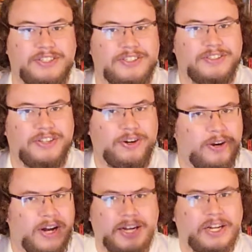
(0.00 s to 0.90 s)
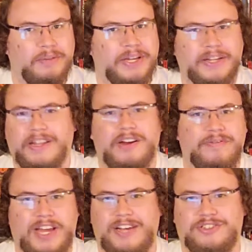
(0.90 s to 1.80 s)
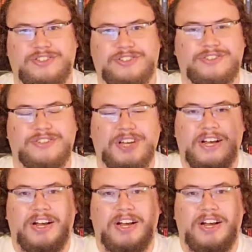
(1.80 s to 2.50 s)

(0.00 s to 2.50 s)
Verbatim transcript: There there are not going to be a lot of S's.